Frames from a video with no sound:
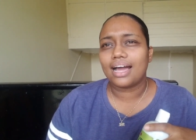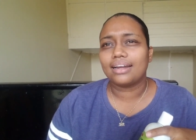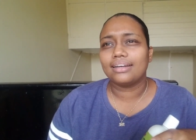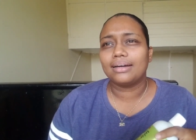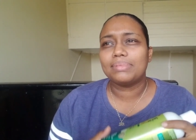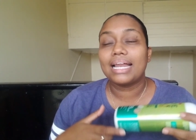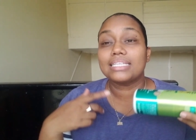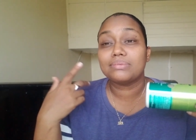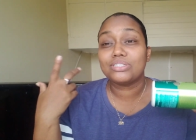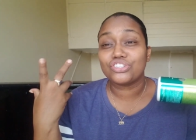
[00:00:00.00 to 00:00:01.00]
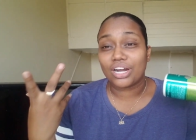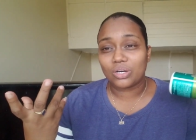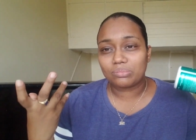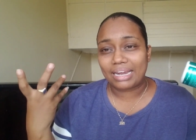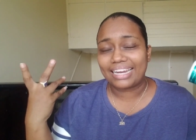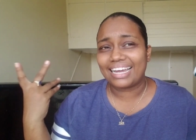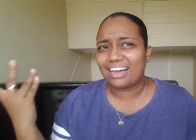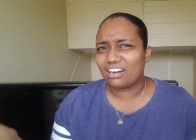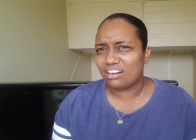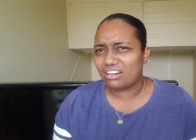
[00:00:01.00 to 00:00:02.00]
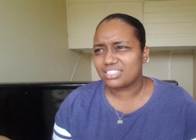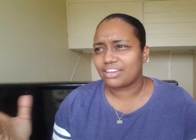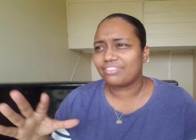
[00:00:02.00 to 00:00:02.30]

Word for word: And um, it has been drying out my hair a lot.